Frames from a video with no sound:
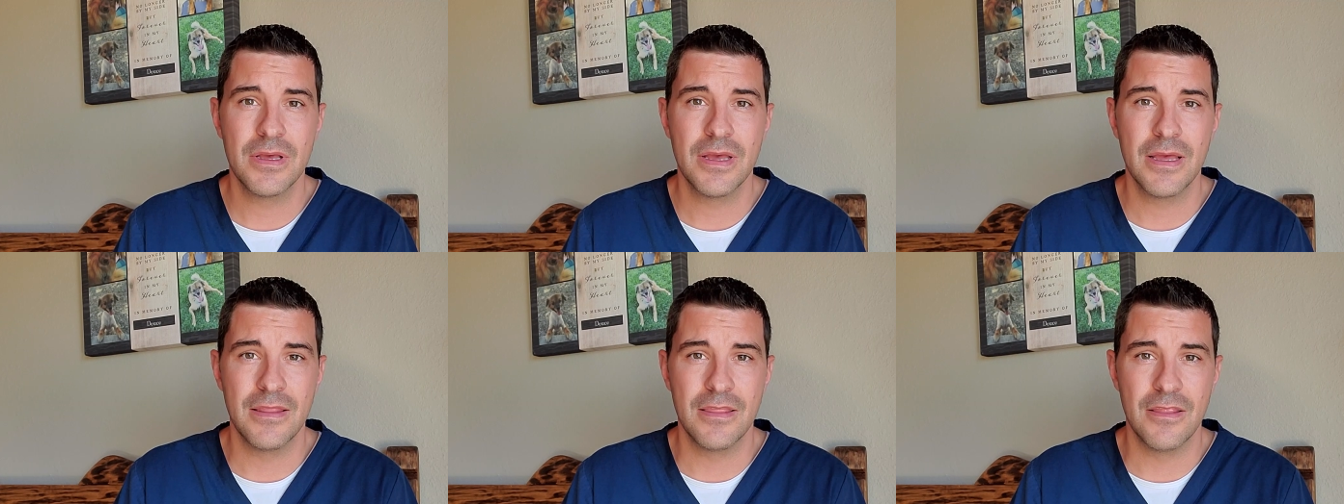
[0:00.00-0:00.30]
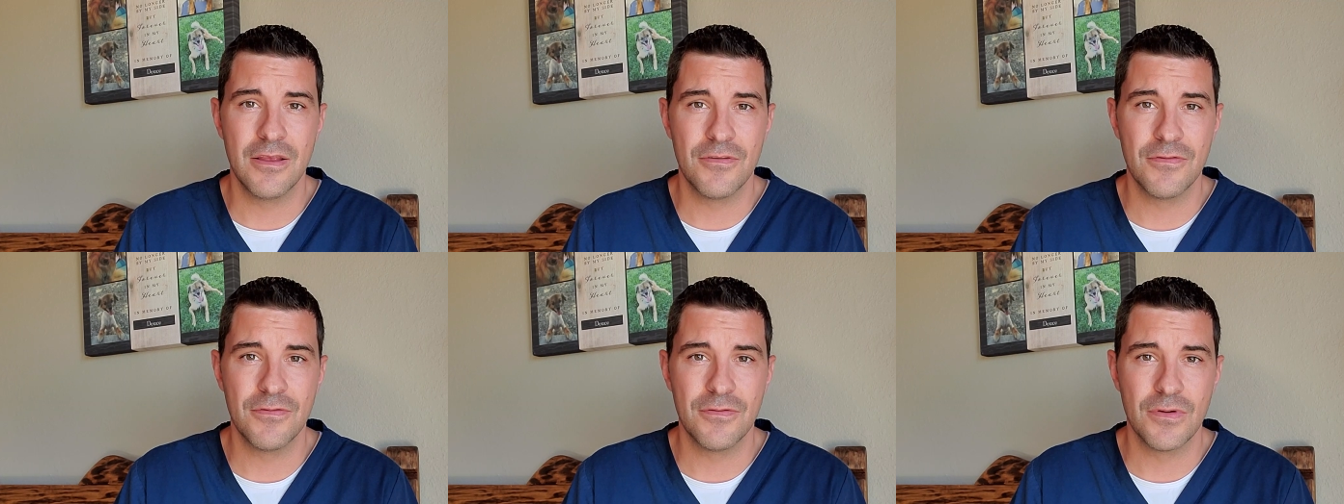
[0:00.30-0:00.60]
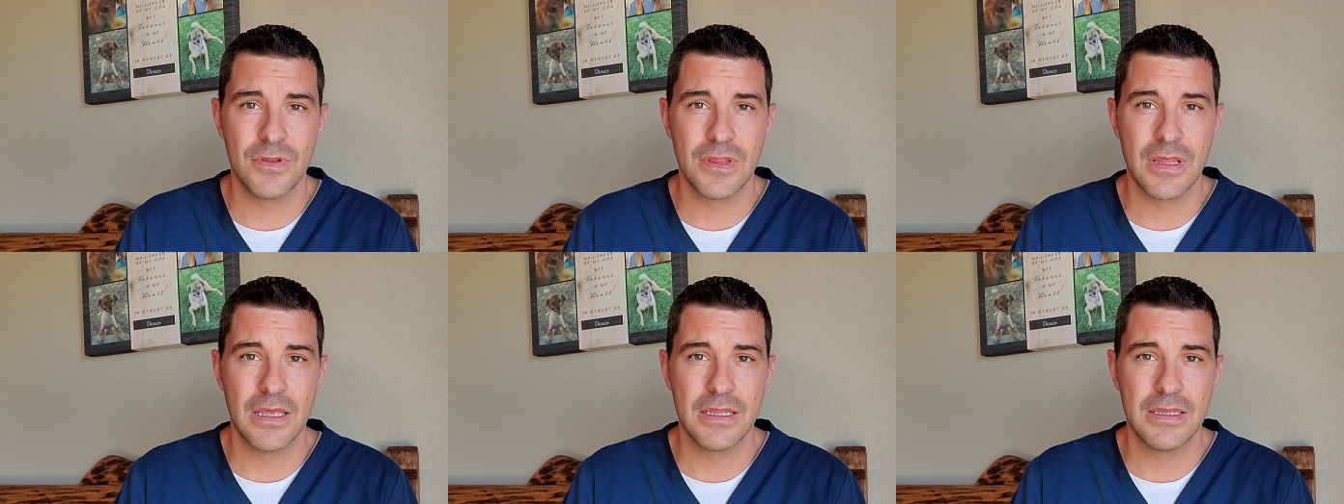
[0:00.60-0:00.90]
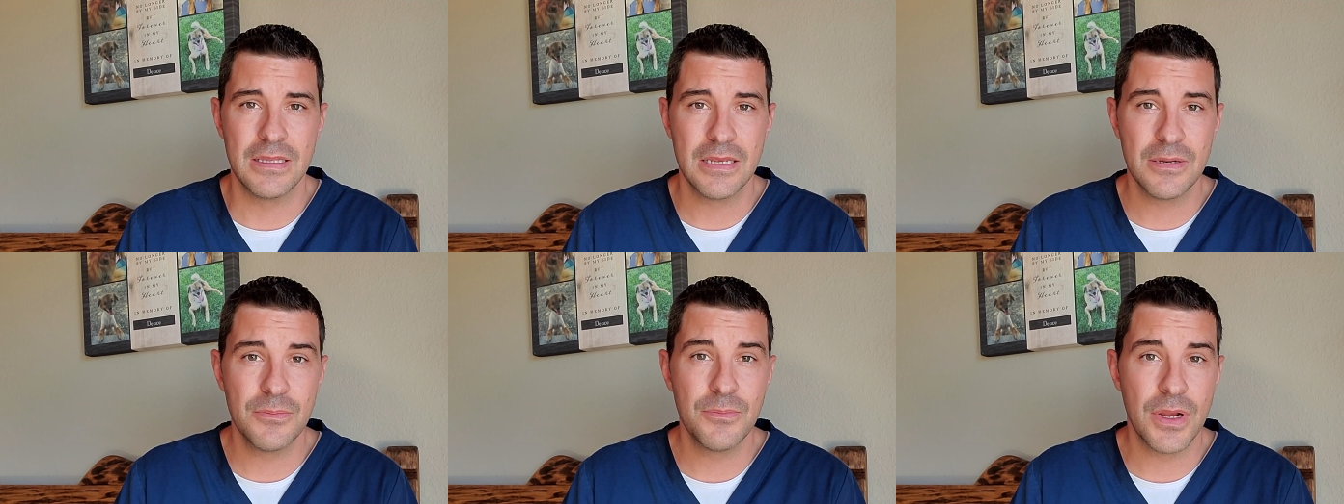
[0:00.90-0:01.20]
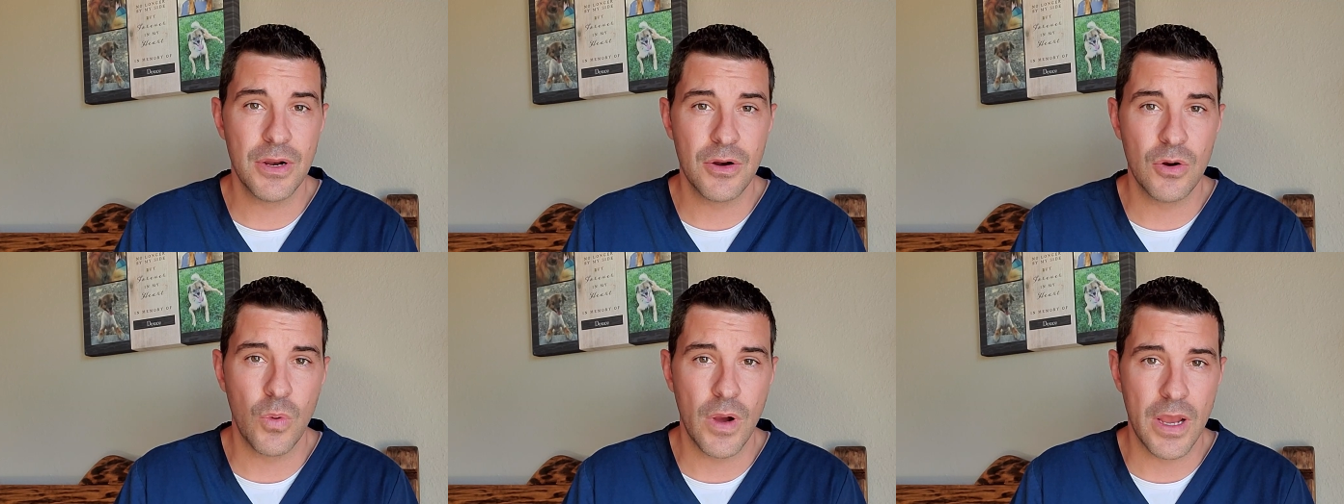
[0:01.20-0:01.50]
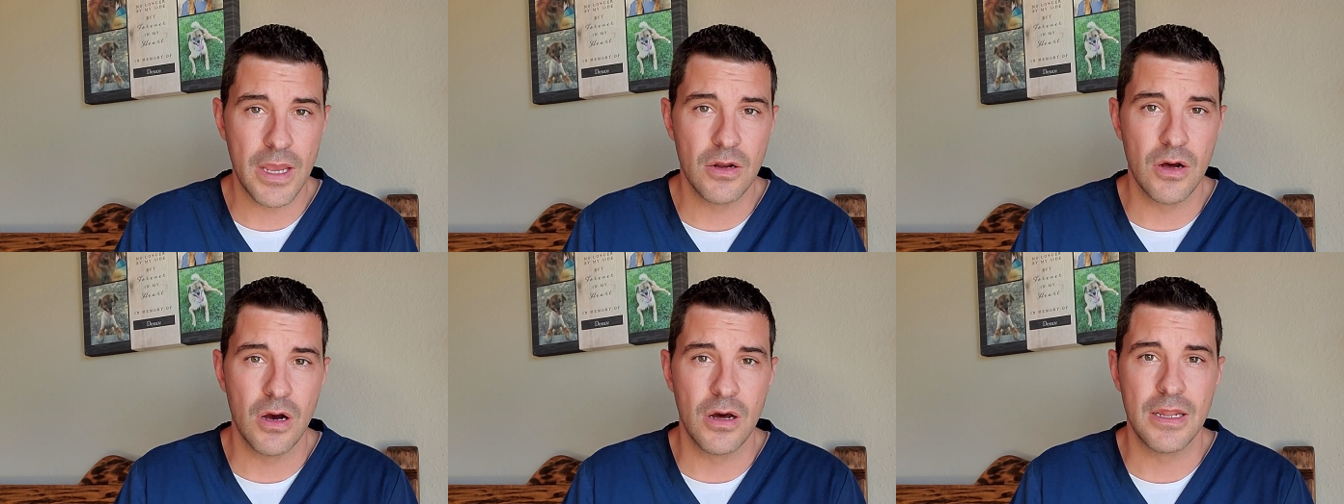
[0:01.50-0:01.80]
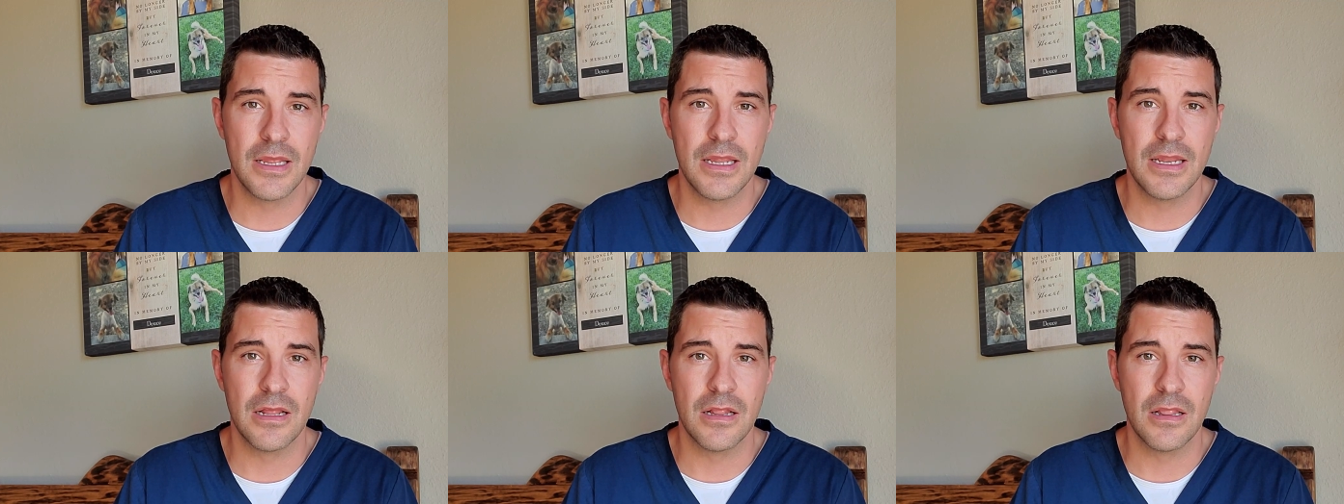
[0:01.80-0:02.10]
and therefore they did bear weight on
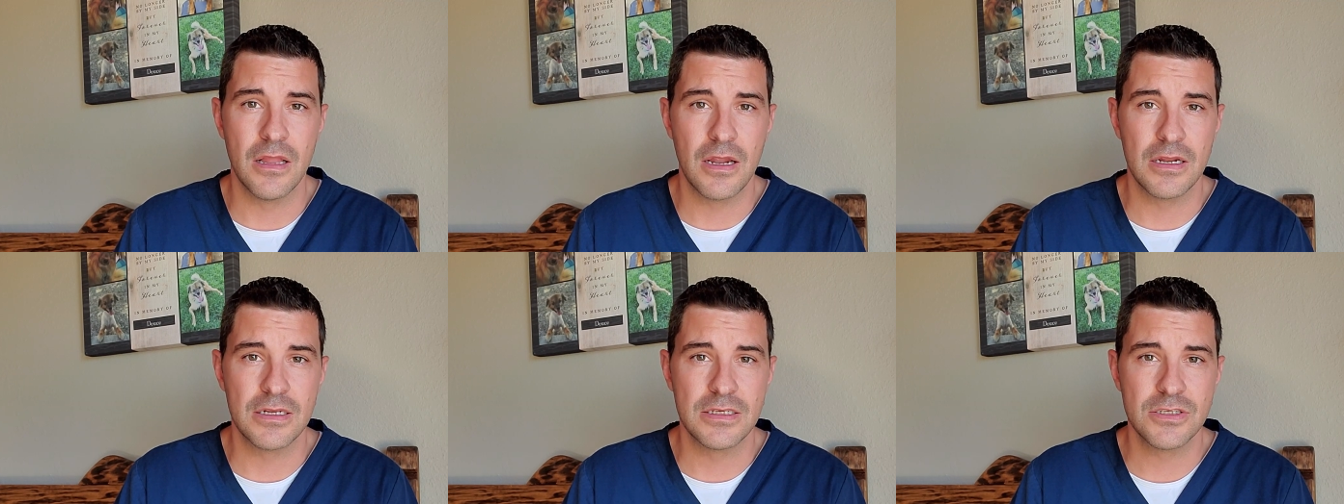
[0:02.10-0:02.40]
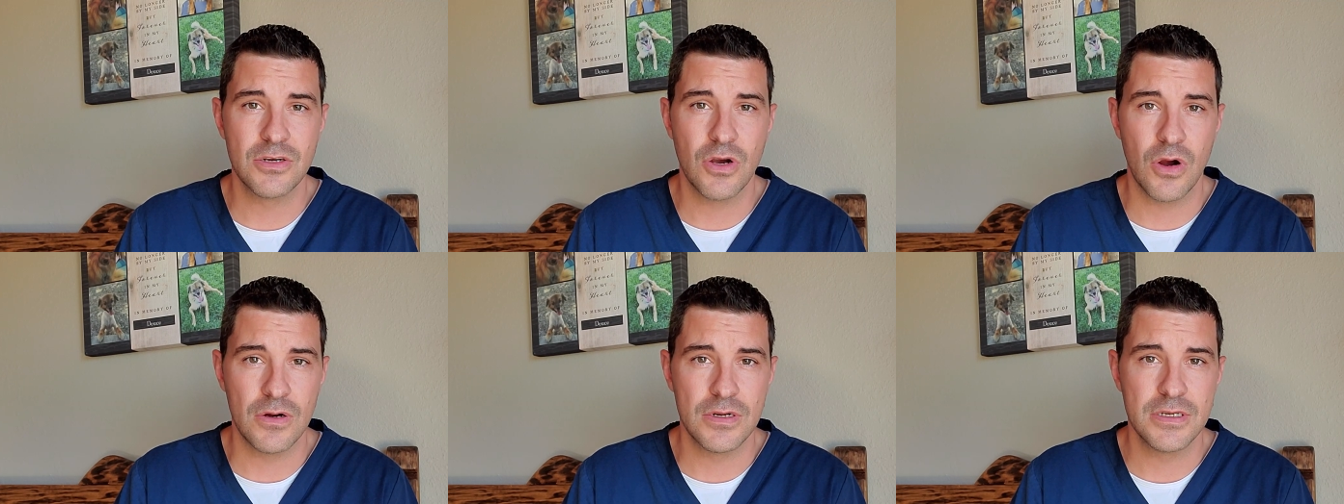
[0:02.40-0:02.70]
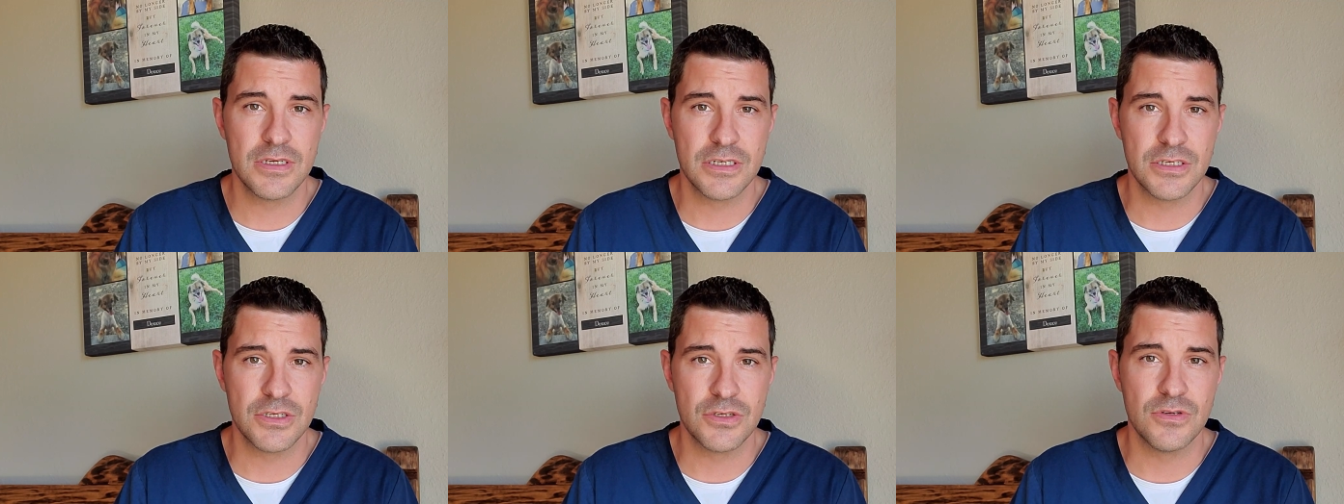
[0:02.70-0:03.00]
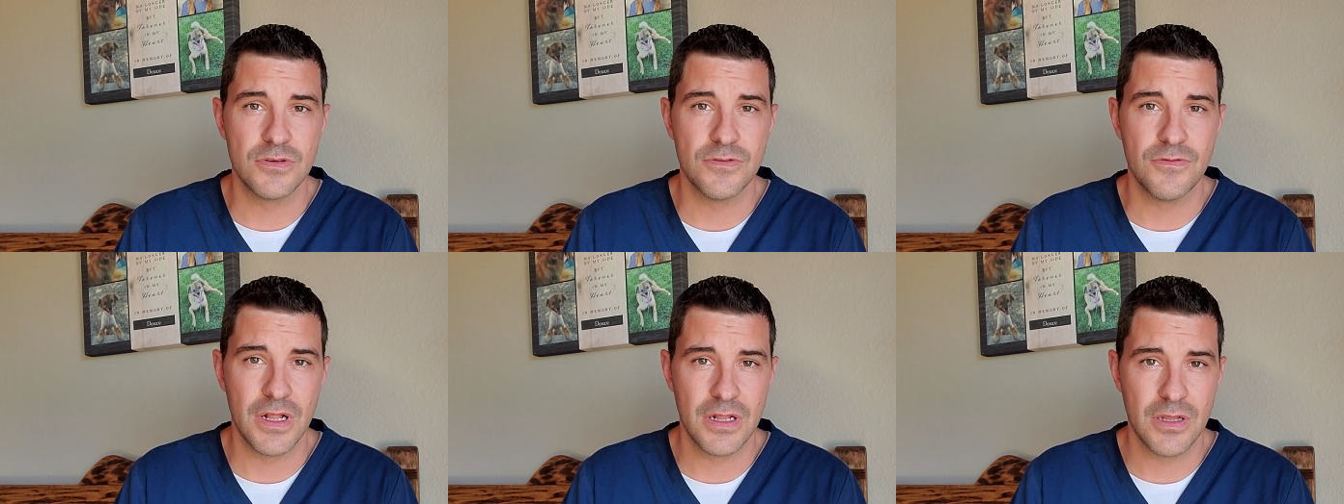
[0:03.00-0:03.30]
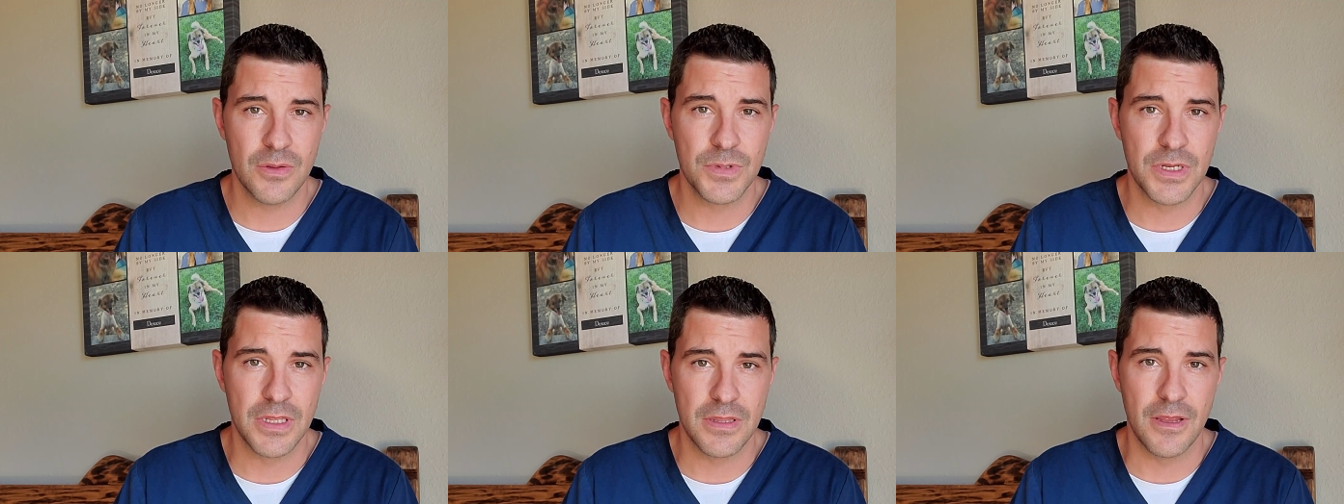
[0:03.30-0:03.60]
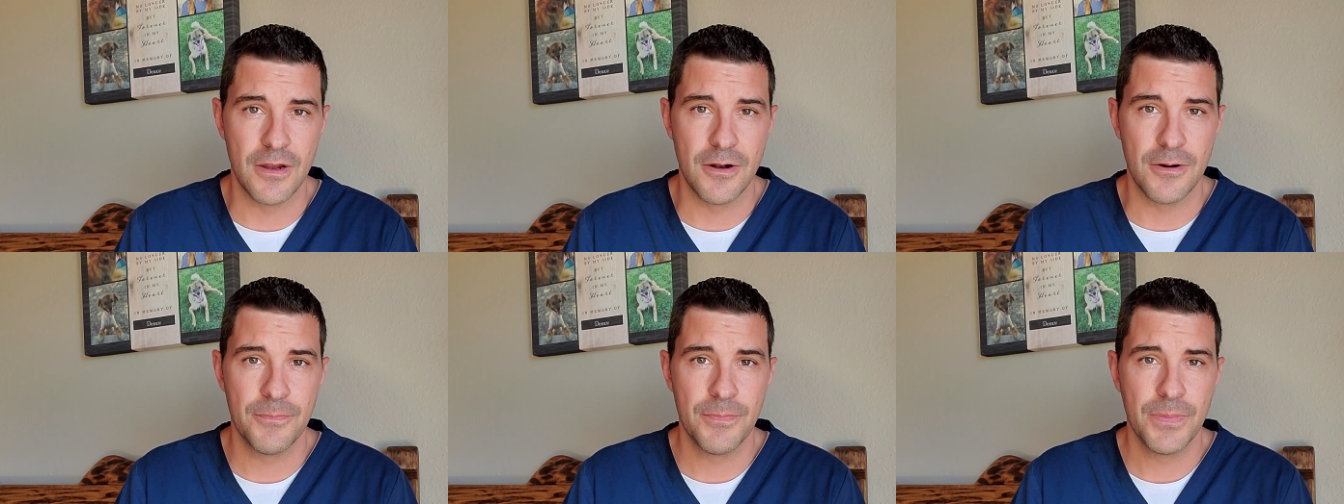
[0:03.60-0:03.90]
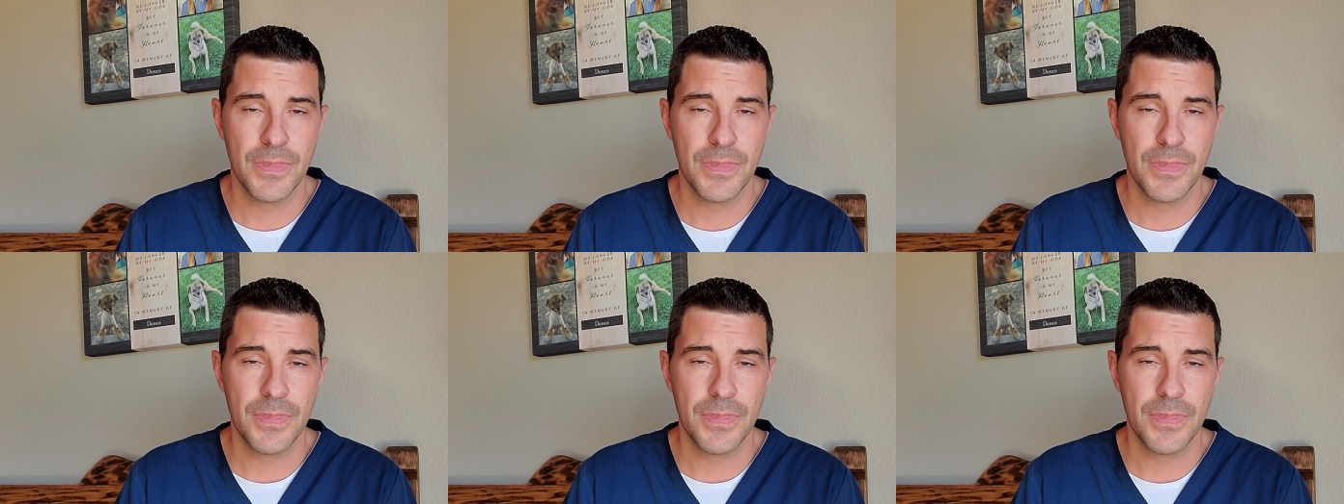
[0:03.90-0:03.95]
it, and a lot of scar tissue developed in there.